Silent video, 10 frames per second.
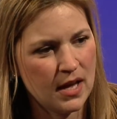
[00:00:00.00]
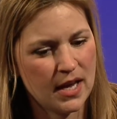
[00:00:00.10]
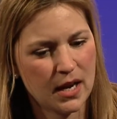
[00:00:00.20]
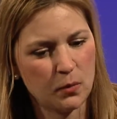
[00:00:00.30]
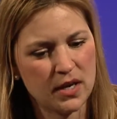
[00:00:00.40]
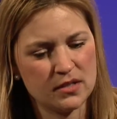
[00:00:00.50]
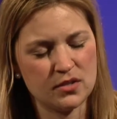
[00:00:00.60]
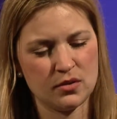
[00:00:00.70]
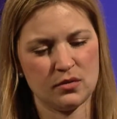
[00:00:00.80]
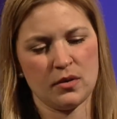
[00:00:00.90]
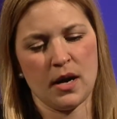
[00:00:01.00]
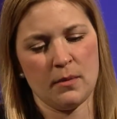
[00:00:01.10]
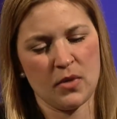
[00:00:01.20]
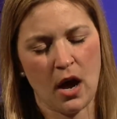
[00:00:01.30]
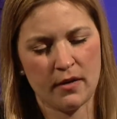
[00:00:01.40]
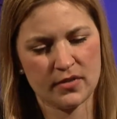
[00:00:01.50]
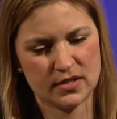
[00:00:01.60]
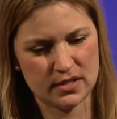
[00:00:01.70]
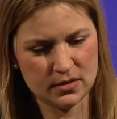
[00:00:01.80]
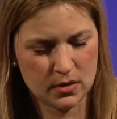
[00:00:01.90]
I went into the
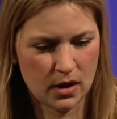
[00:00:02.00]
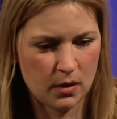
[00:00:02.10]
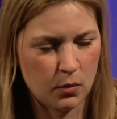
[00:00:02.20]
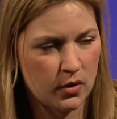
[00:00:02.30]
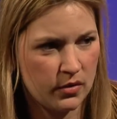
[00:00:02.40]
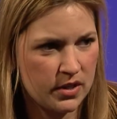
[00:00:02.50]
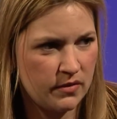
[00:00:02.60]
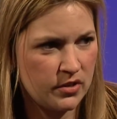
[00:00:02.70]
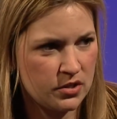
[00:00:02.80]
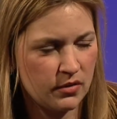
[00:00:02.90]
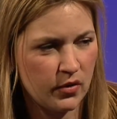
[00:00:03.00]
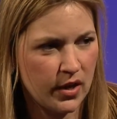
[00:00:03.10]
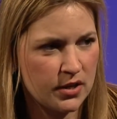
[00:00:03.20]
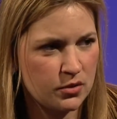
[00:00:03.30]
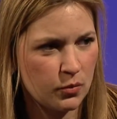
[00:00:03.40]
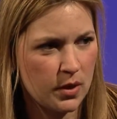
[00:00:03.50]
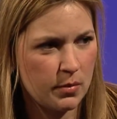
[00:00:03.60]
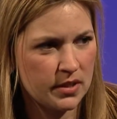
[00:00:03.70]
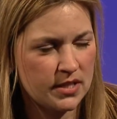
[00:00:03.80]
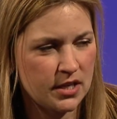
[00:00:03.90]
offices where the Division of Vocational
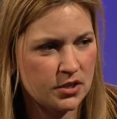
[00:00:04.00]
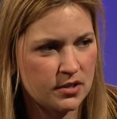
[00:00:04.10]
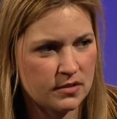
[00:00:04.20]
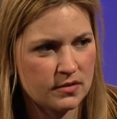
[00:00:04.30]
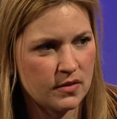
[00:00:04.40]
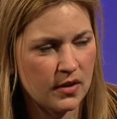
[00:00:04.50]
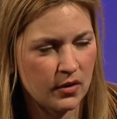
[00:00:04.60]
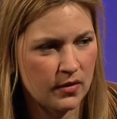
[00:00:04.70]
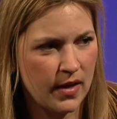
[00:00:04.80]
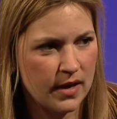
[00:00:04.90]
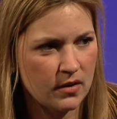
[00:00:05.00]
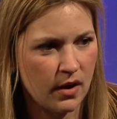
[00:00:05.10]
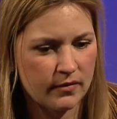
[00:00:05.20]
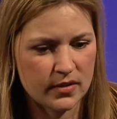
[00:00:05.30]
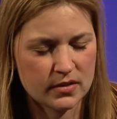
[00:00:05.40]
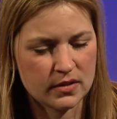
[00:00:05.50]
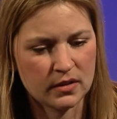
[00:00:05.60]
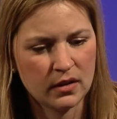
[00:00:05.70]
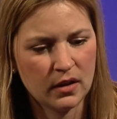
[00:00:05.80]
Rehabilitation is there in that office. And